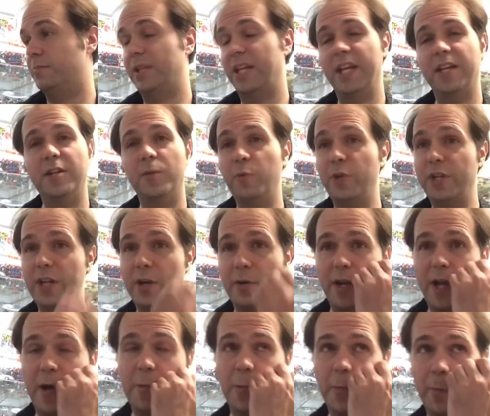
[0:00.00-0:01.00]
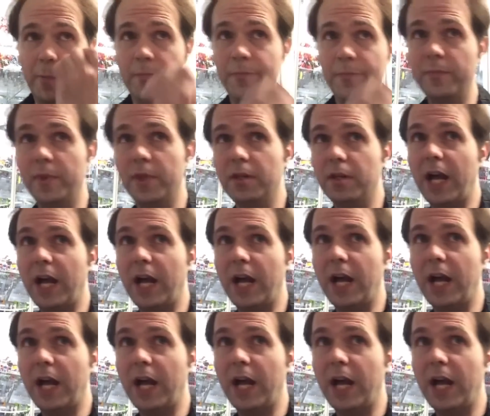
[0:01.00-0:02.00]
Kingdom, we don't know. I
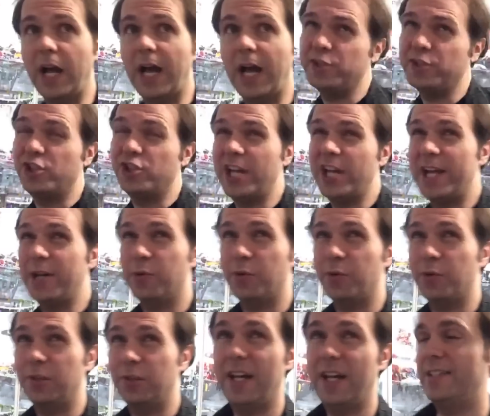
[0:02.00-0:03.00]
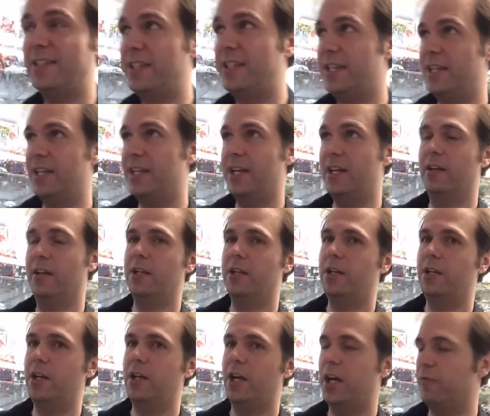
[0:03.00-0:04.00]
mean, we have a general idea
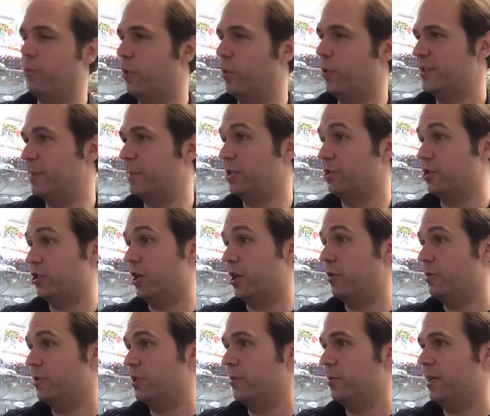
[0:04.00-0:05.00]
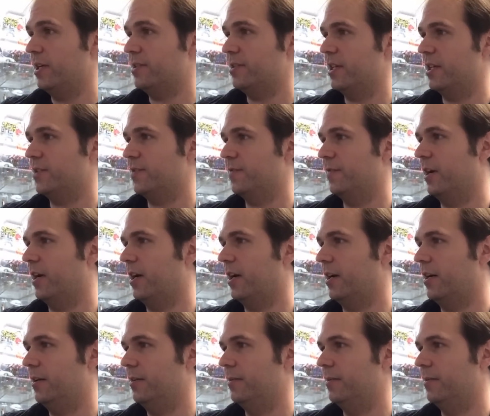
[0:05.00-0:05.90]
of what's been shown to us thus far.